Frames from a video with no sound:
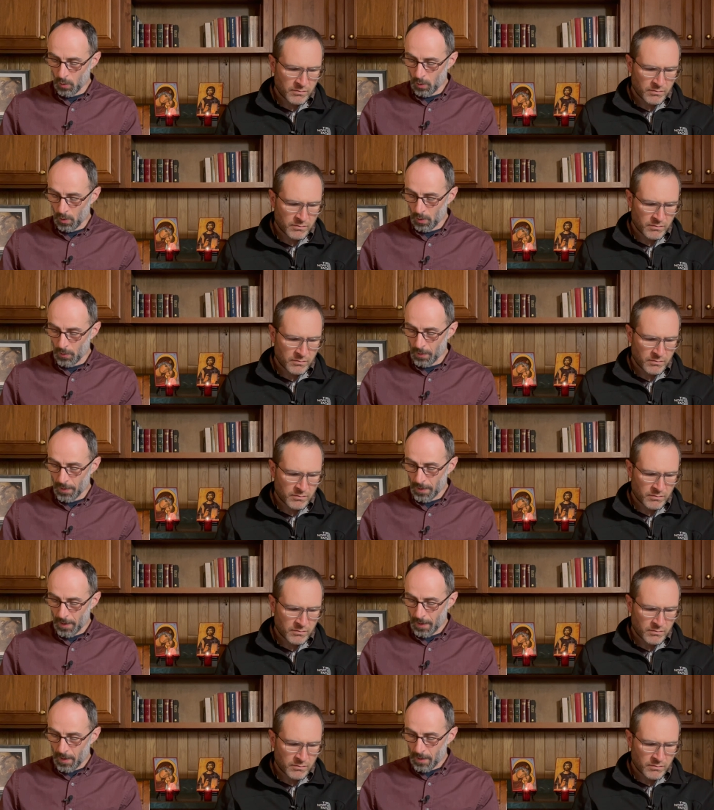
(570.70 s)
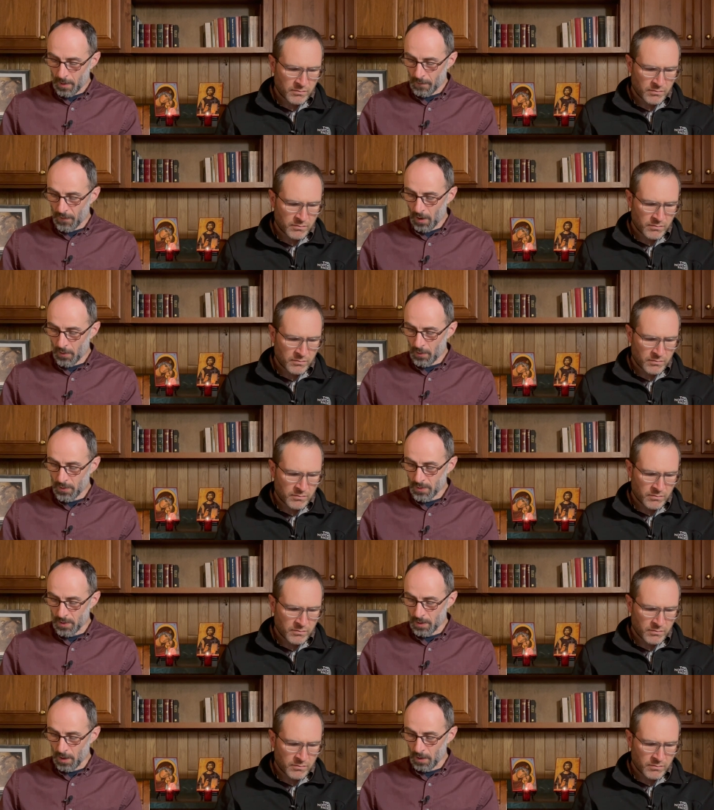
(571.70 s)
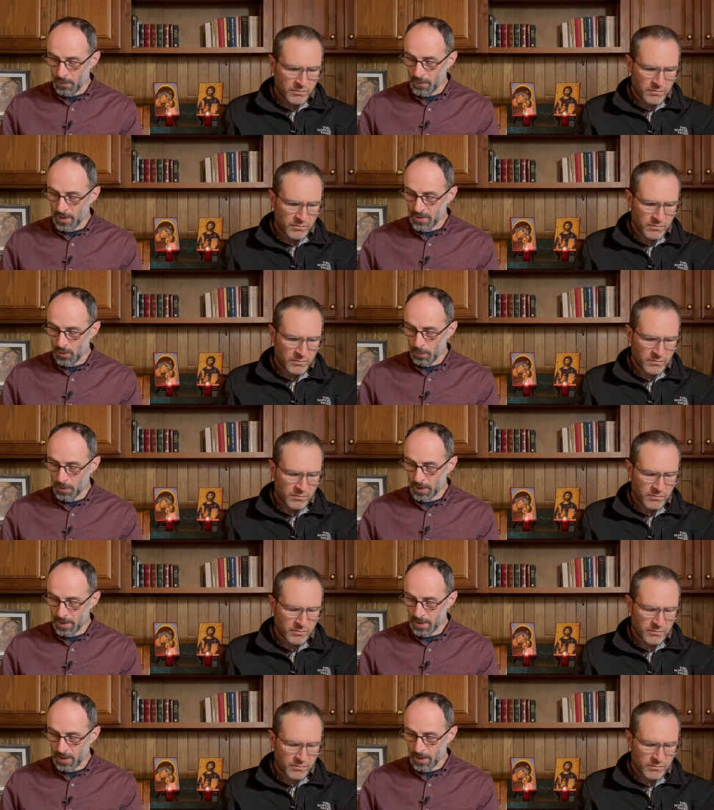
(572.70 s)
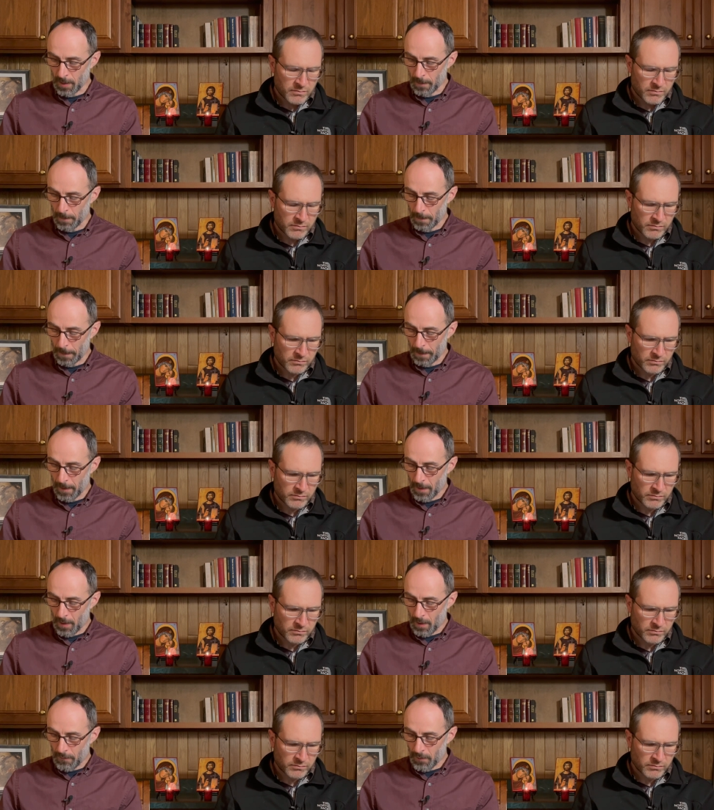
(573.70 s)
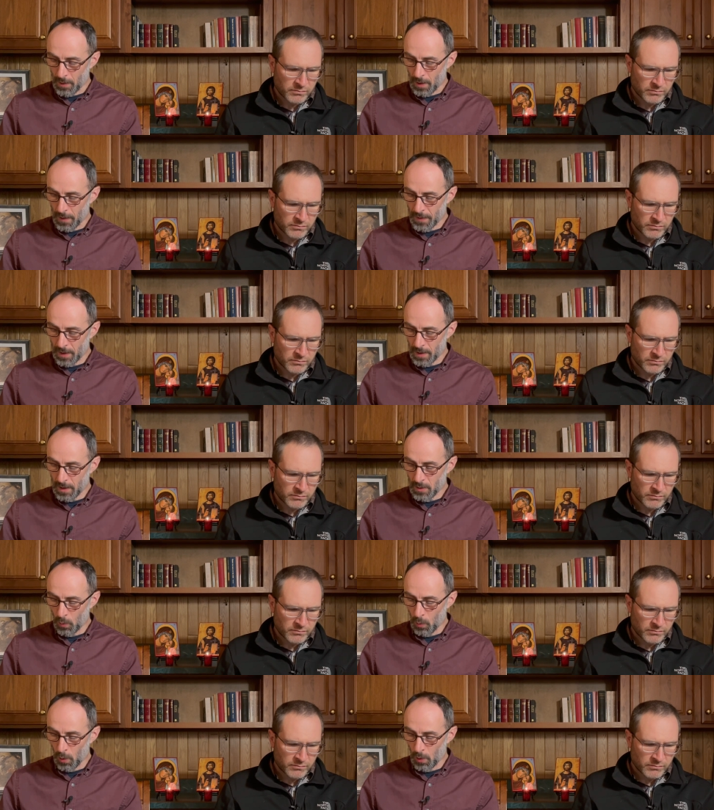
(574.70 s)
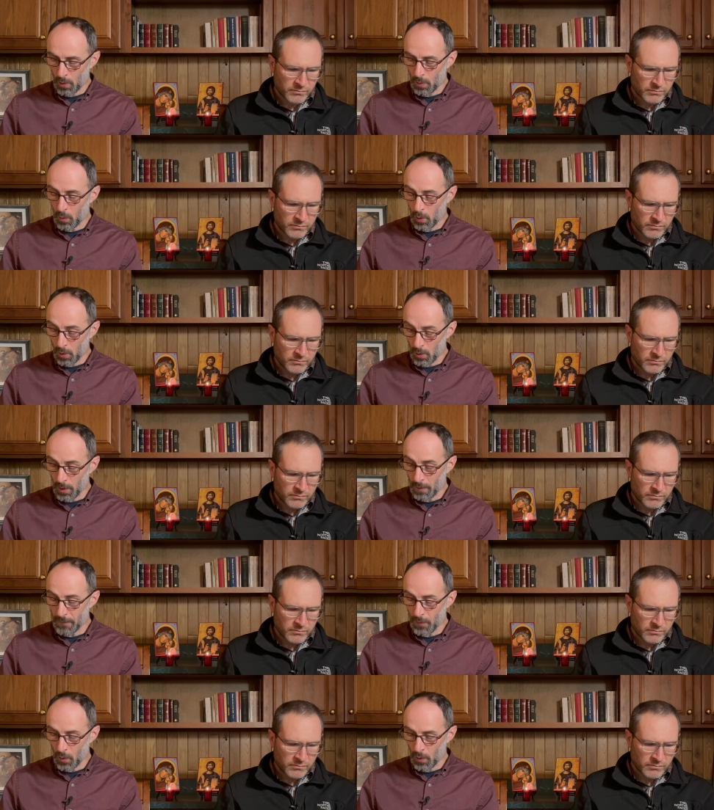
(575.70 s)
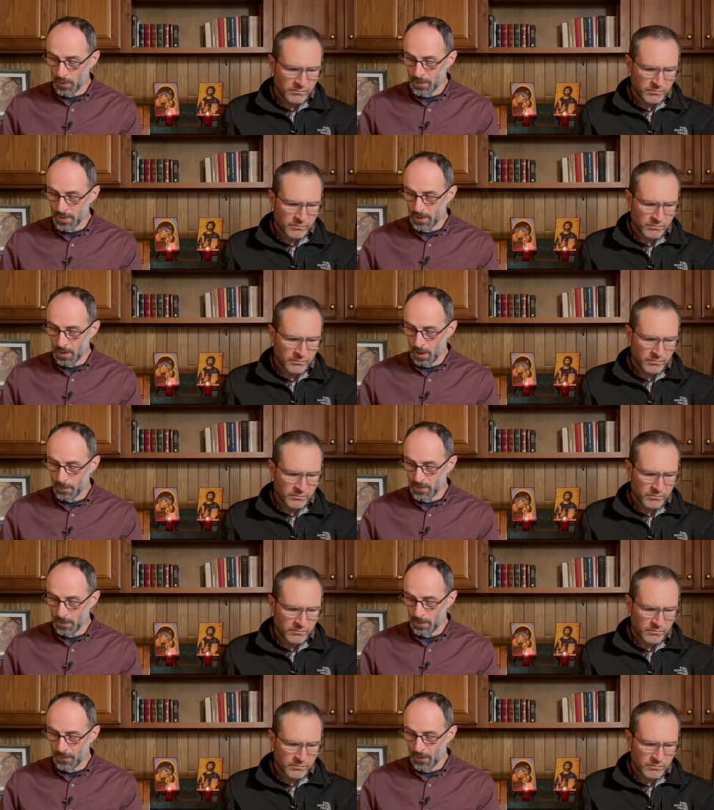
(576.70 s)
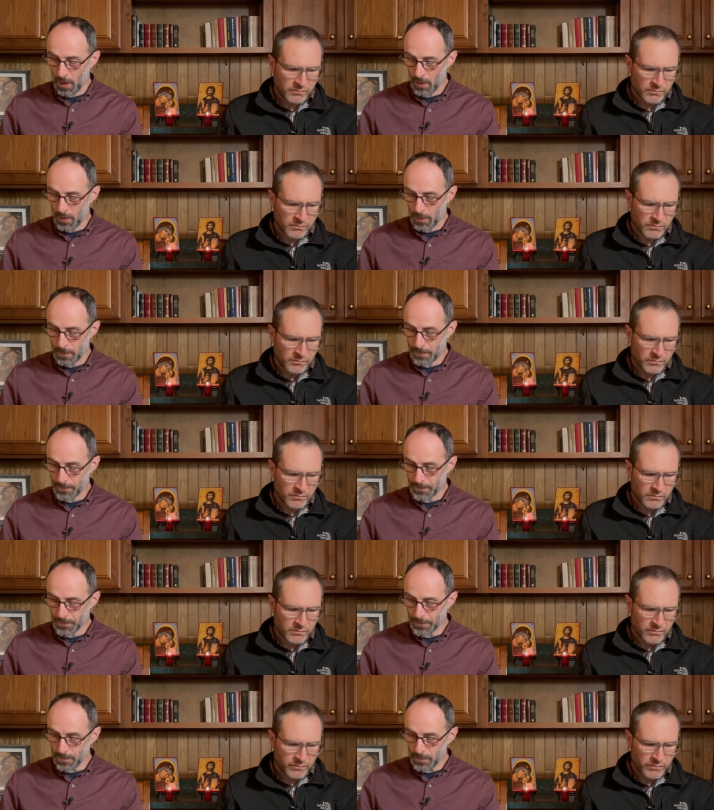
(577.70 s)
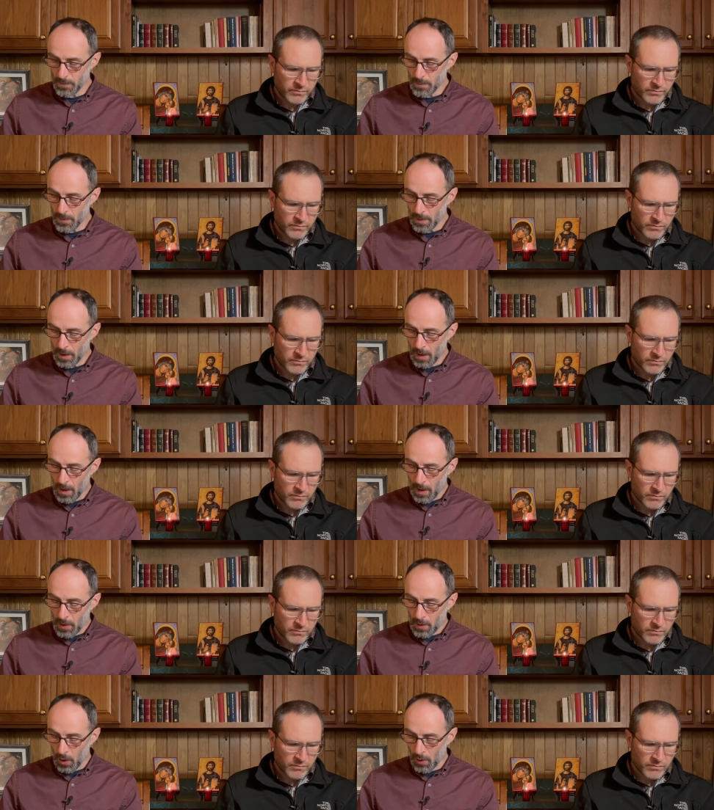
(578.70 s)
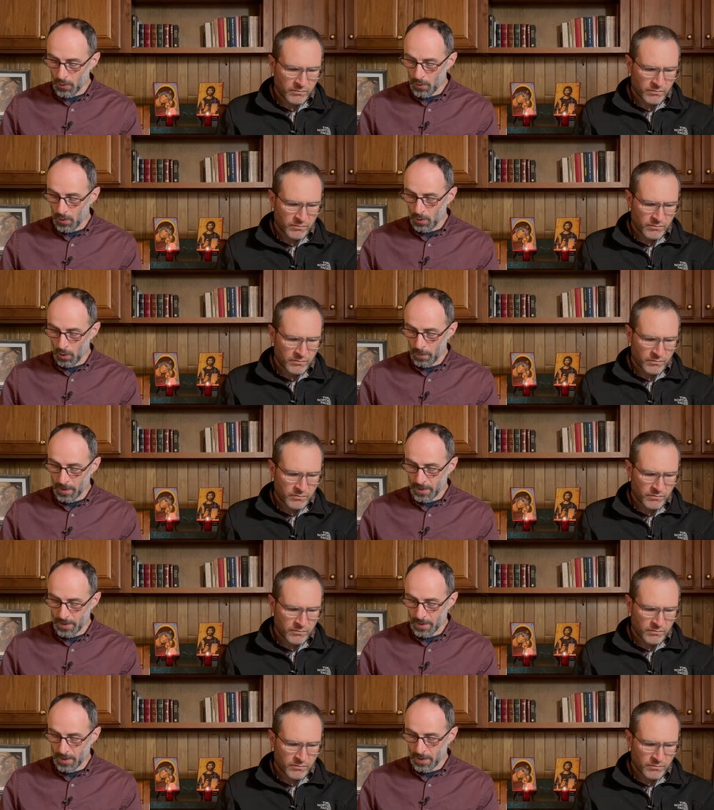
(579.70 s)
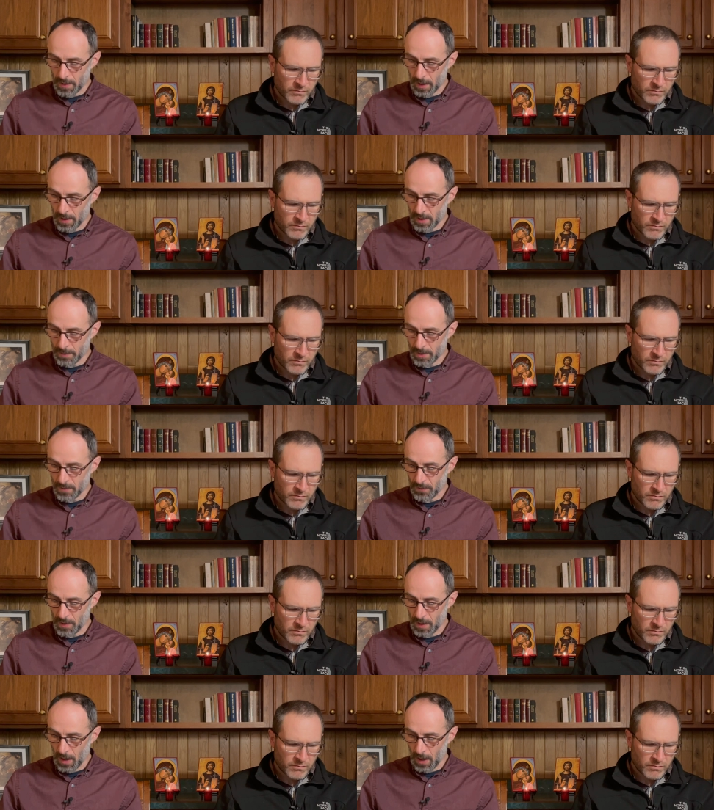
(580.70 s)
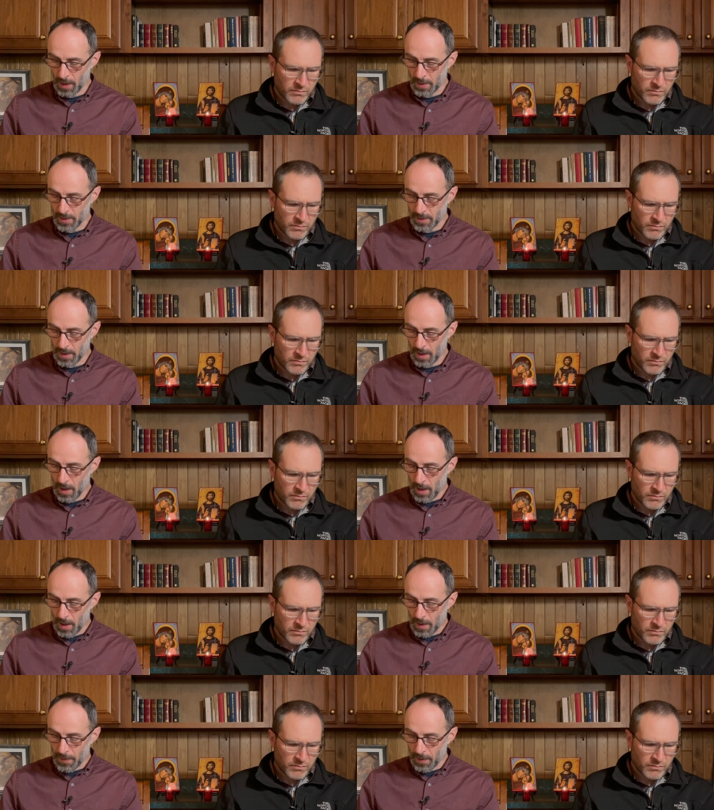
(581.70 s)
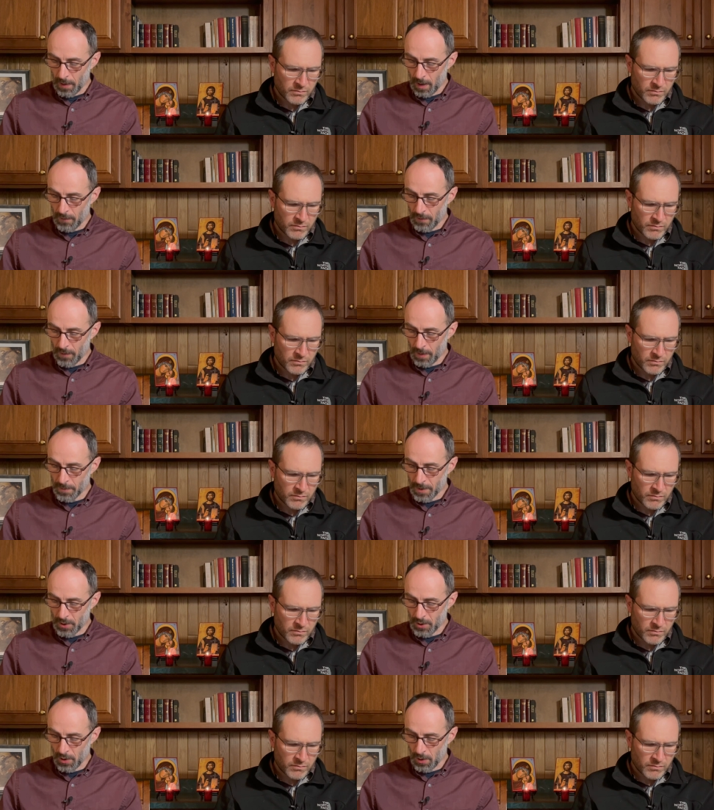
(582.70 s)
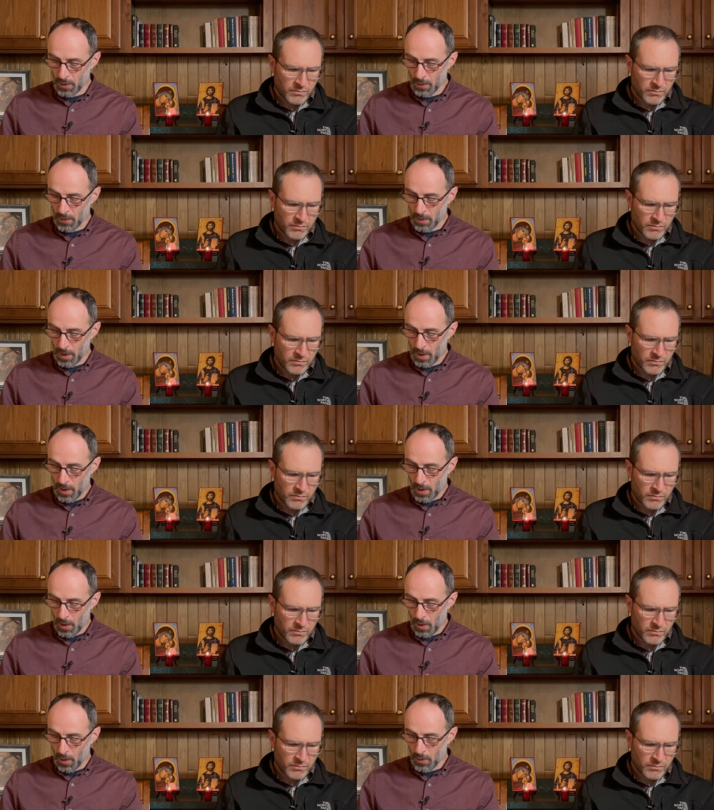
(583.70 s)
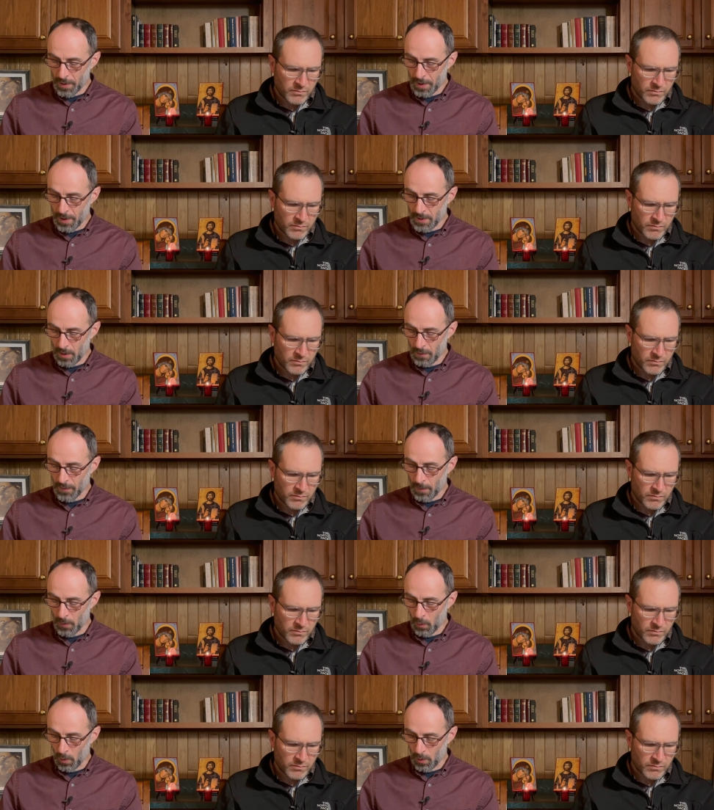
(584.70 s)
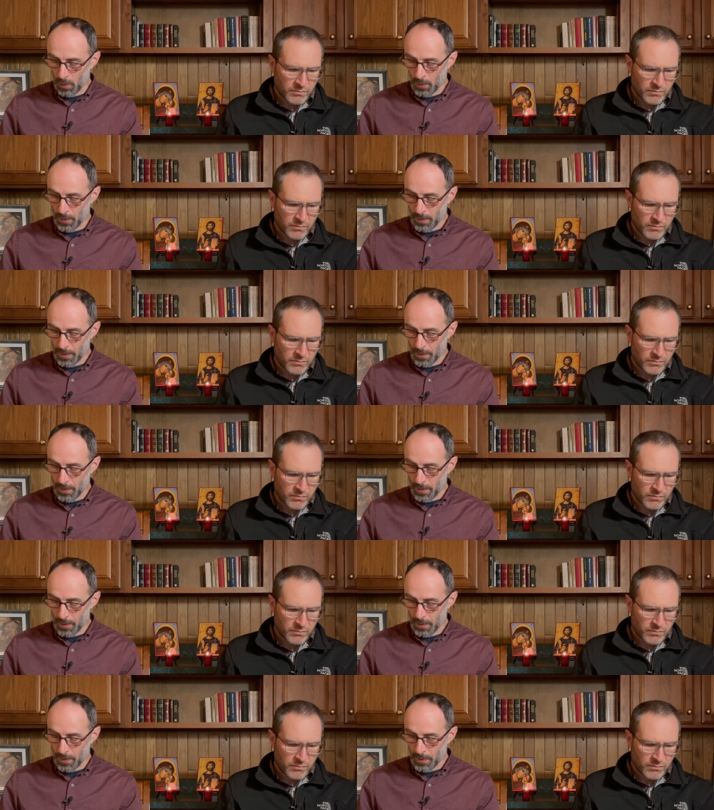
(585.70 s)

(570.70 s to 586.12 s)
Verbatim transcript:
Speaker 1: world, the Father's love has no place in him, for nothing that the wor world affords comes from the Father. Carnal allurements, enticements for the eyes, the life of empty show, all these are from the world.